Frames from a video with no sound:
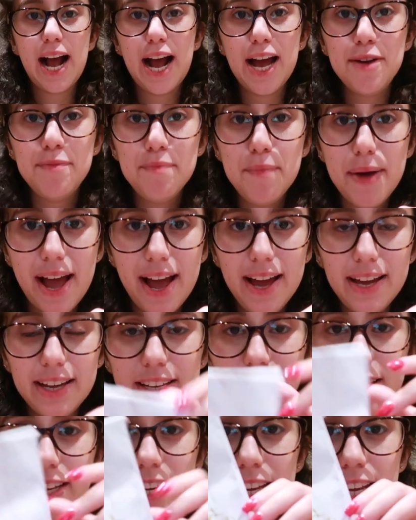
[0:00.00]
I'm back
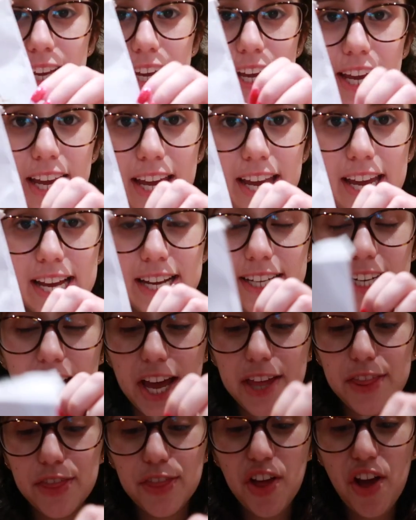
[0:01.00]
and
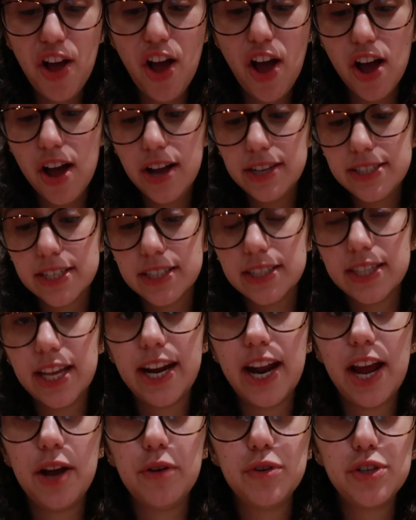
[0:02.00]
I thought
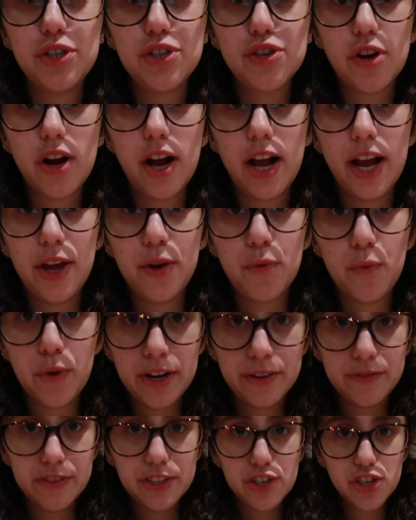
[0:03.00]
that I would try
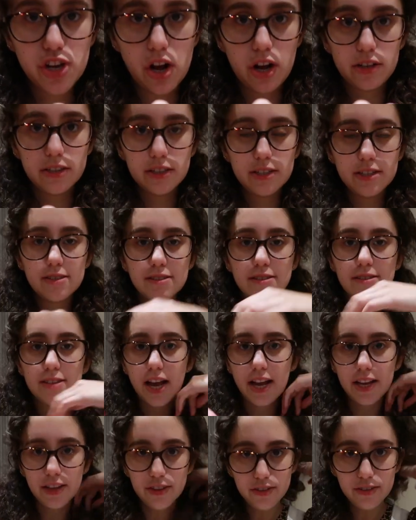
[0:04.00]
one of the chocolates.
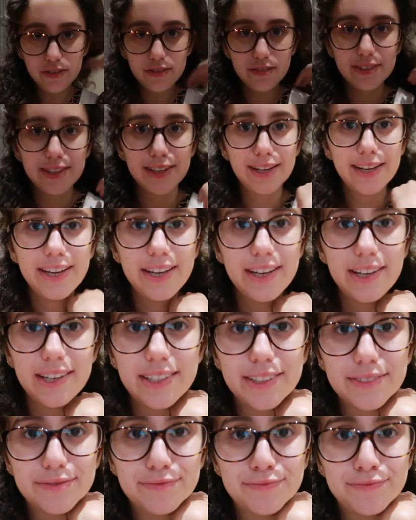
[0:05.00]
I look like
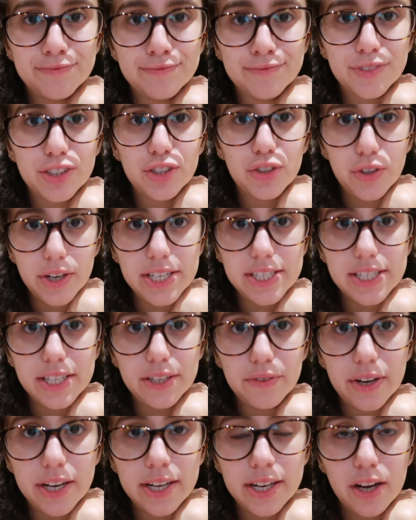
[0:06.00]

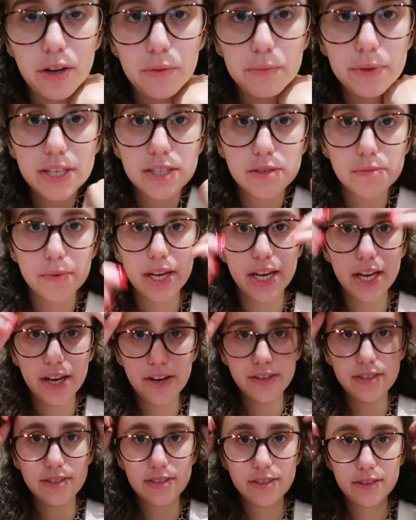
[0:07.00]
crazy right now because my
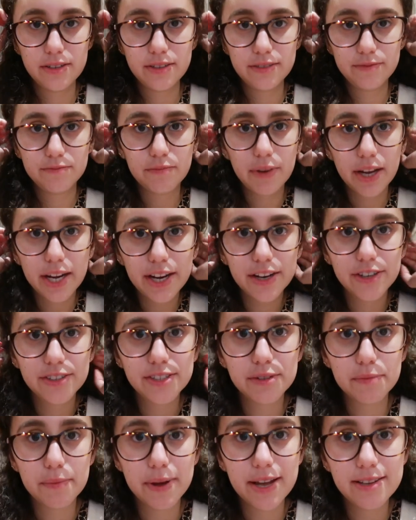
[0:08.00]
hair is a, my hair
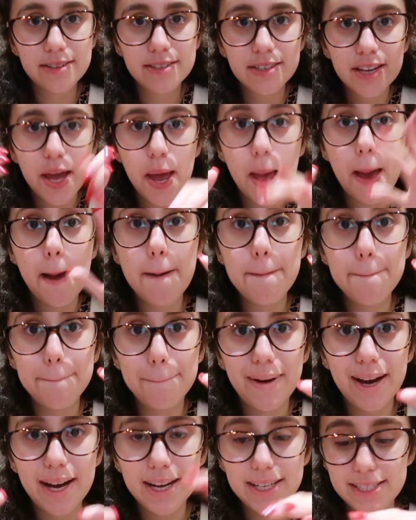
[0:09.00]
is a mess,
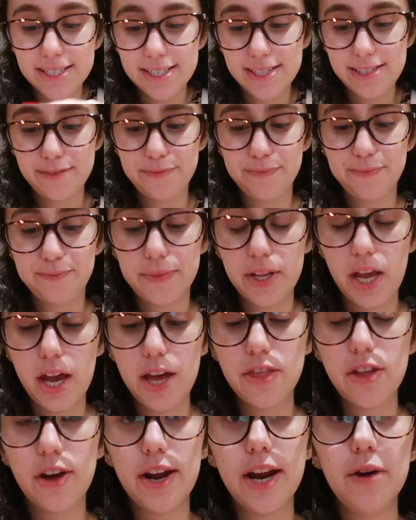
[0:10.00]
but
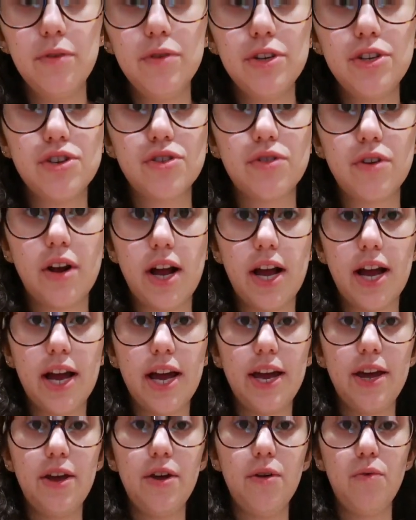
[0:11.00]
I thought I would
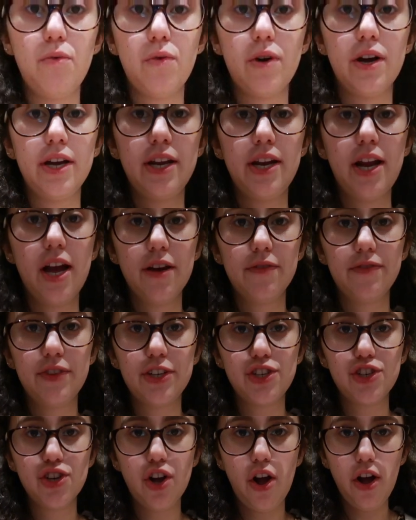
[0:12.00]
try one of
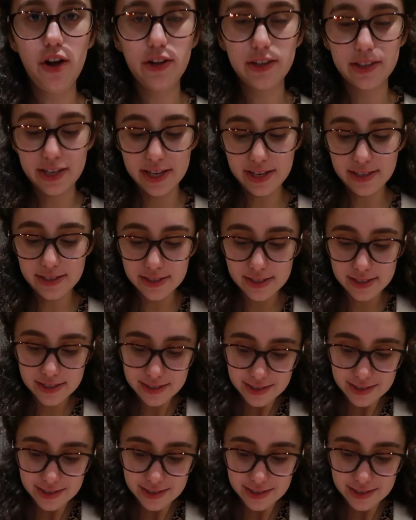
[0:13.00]
the chocolates